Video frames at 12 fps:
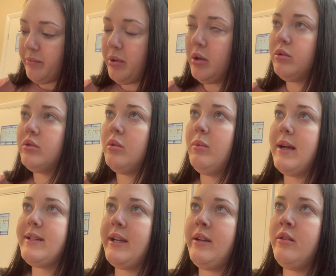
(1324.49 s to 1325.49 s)
pulled the
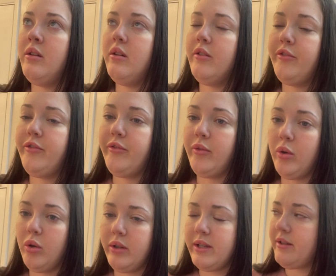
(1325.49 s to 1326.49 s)
wedding
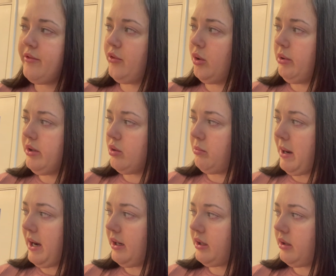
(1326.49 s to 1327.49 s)
for, is it forward or
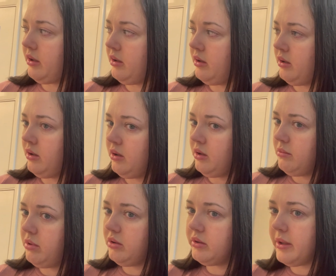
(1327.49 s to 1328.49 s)
back?
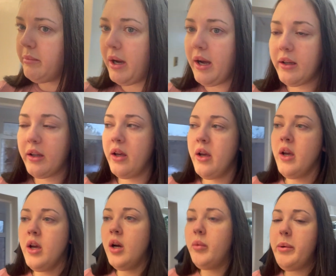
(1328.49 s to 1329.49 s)
Pulled it back.
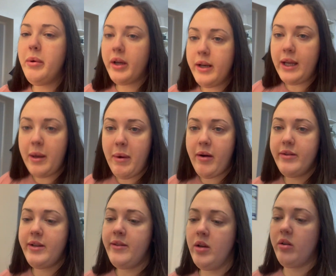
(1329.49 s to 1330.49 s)
We were going to get married
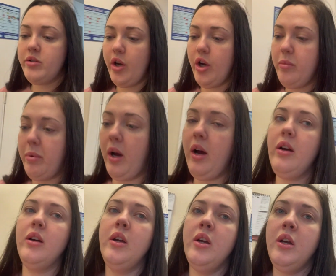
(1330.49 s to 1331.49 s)
in the October
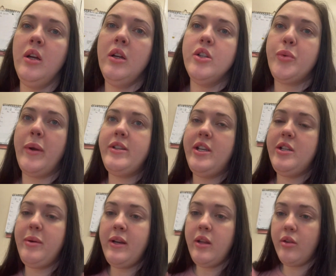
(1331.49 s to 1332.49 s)

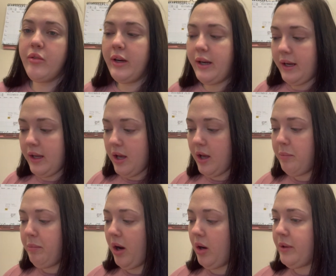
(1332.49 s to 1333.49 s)
2023,
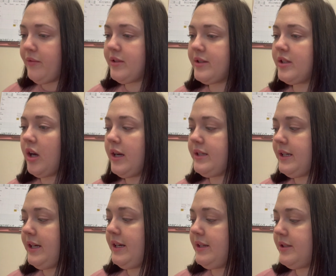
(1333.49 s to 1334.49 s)
but we've
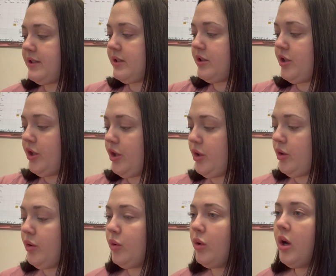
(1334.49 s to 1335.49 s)
decided
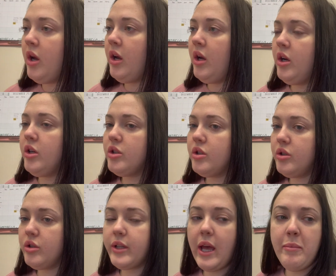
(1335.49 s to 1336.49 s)
to
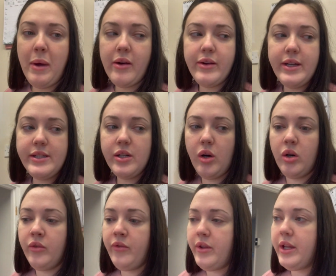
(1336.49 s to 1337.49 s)
get married
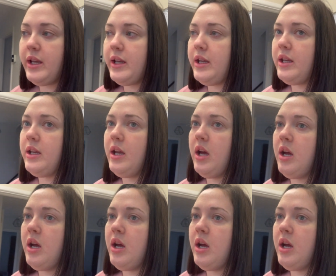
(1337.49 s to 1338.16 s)
on the